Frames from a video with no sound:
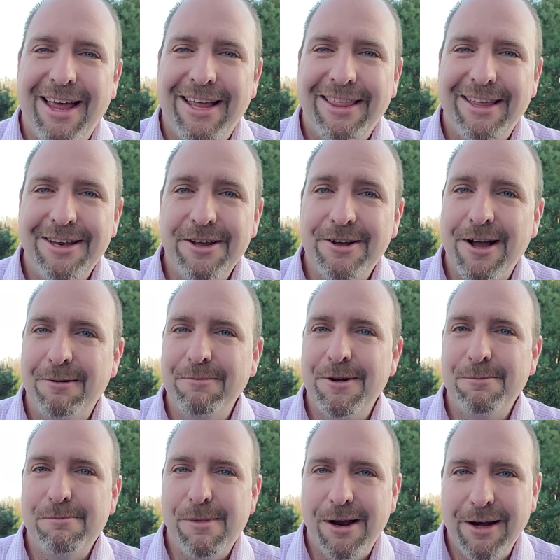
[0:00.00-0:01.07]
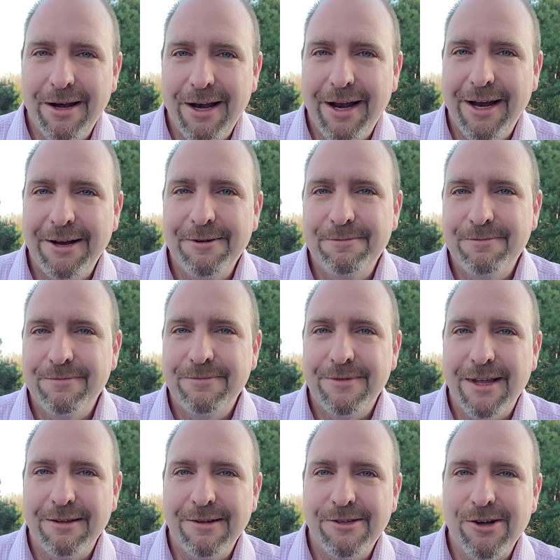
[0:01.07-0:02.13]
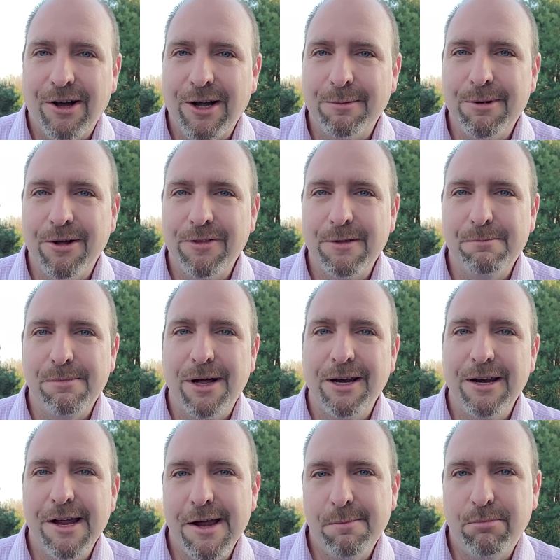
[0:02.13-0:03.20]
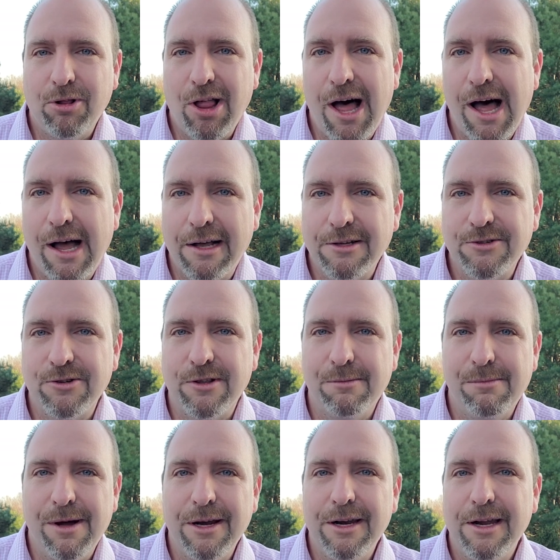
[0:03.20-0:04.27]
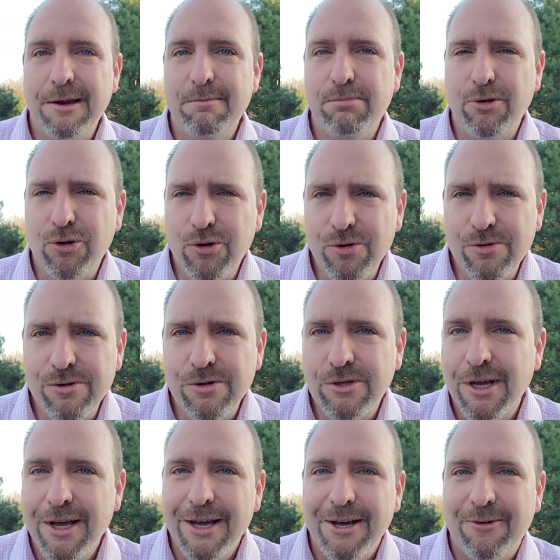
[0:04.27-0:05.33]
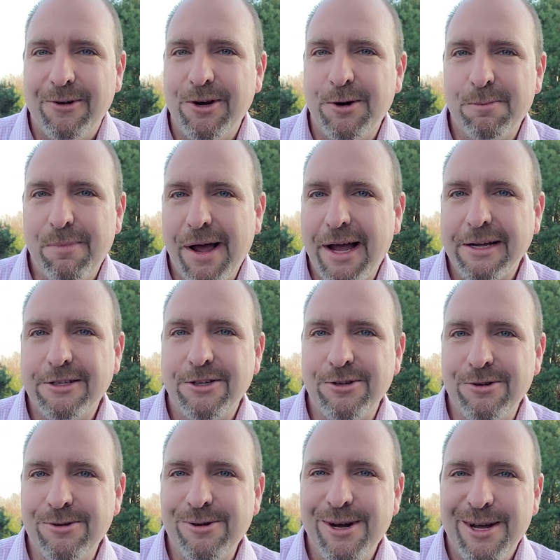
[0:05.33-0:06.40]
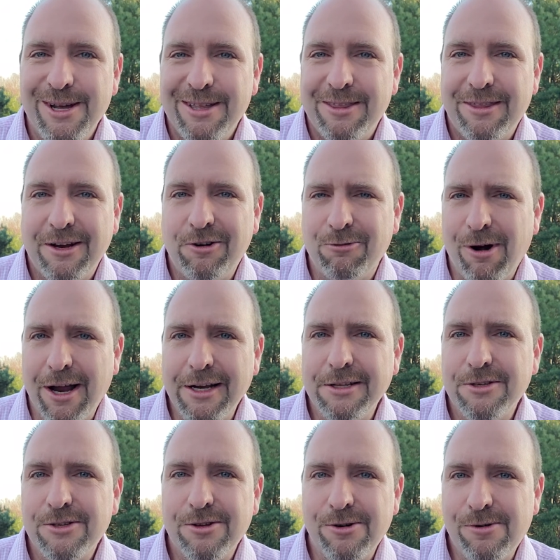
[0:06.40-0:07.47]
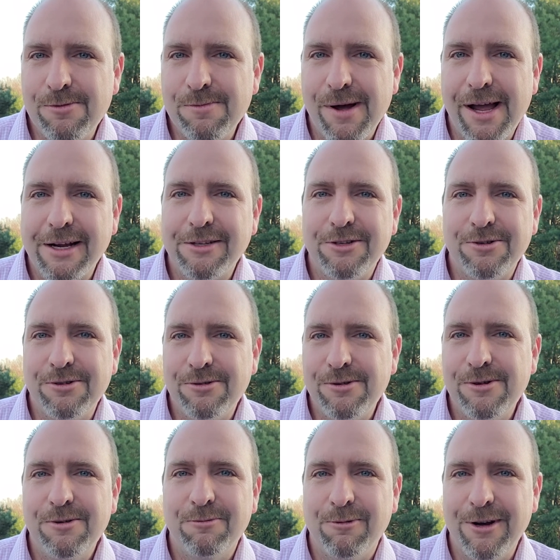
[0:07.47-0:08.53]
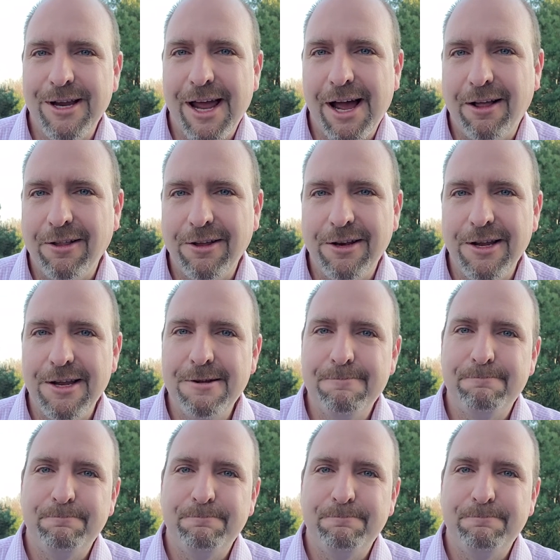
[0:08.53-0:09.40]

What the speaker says: Then you come to Monday and you talk about the Monday blahs or the Monday blues when you're back to the grindstone, back to reality.